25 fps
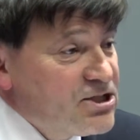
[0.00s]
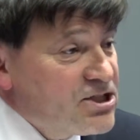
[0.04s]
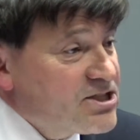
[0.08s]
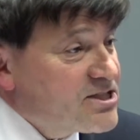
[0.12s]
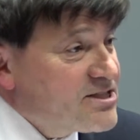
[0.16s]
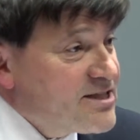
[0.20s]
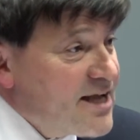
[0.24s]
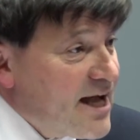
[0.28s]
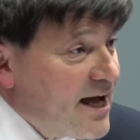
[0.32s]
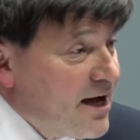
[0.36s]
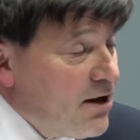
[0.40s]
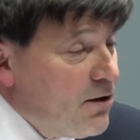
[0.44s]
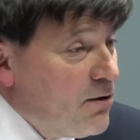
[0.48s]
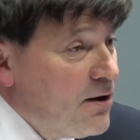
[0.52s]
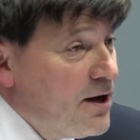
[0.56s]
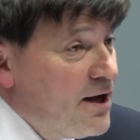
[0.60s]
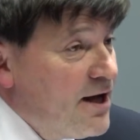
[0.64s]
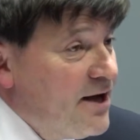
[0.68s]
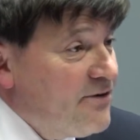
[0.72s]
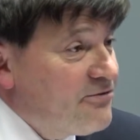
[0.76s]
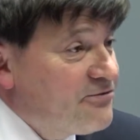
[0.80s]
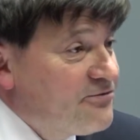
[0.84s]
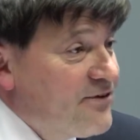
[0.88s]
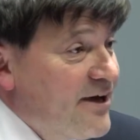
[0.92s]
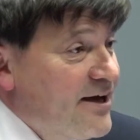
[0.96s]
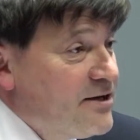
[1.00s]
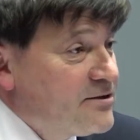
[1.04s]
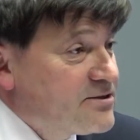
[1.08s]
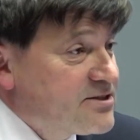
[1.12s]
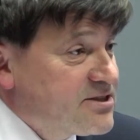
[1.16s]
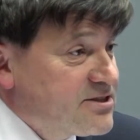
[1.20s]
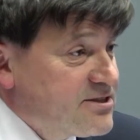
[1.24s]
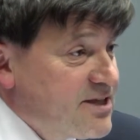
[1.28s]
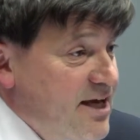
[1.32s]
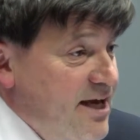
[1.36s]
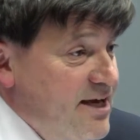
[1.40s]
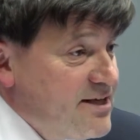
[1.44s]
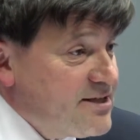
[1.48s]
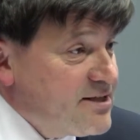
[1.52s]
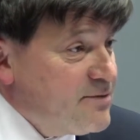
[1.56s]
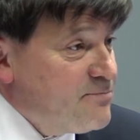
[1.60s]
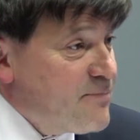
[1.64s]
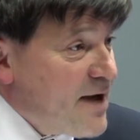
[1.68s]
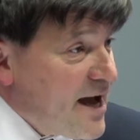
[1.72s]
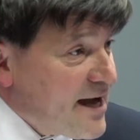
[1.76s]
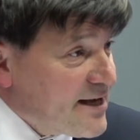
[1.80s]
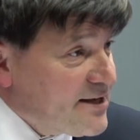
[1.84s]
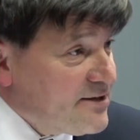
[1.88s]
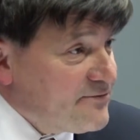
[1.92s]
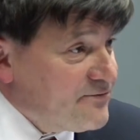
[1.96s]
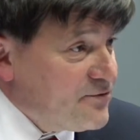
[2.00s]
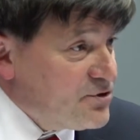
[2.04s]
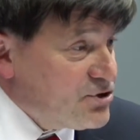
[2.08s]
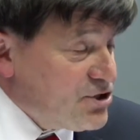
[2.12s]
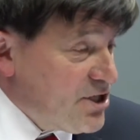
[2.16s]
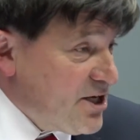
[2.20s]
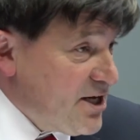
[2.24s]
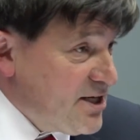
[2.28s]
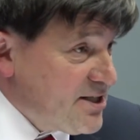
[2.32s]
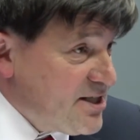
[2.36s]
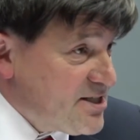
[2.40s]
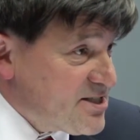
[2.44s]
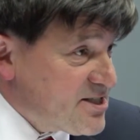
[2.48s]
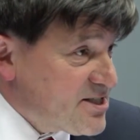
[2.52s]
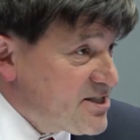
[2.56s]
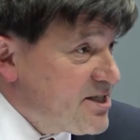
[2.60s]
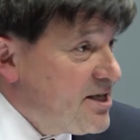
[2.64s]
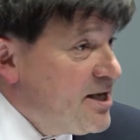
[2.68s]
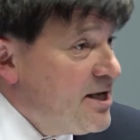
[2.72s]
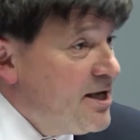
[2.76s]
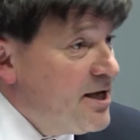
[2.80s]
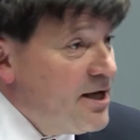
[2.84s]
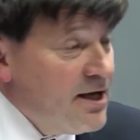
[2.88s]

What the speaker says: It's now a failed state, magnet for jihadists,